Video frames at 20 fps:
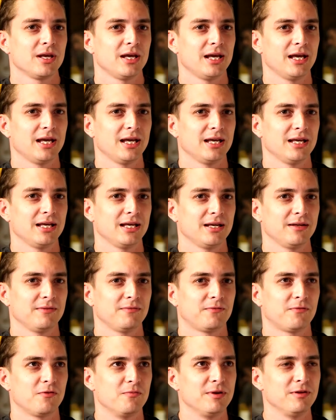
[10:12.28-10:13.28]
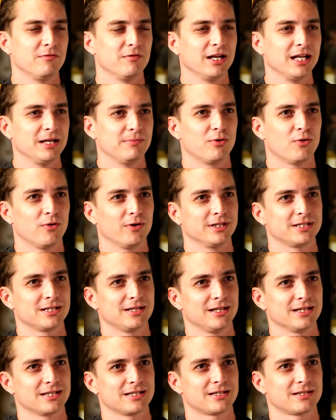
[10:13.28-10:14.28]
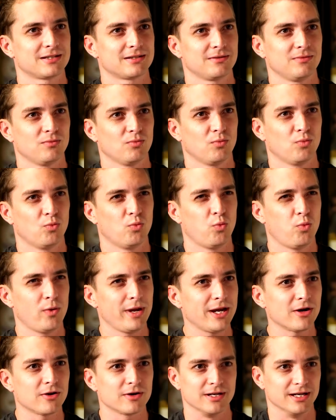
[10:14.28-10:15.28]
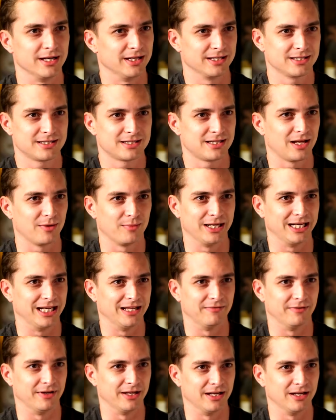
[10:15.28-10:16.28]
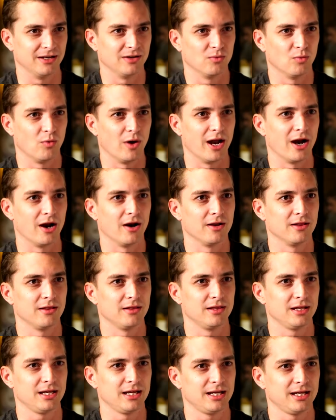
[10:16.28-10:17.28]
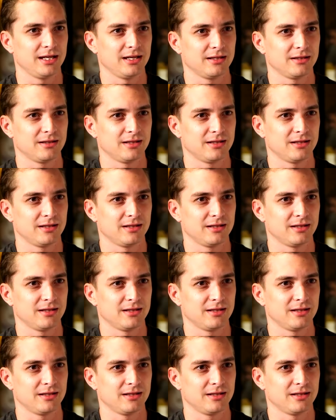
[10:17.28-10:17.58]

it, for me really points to this weirdness that we live in where the,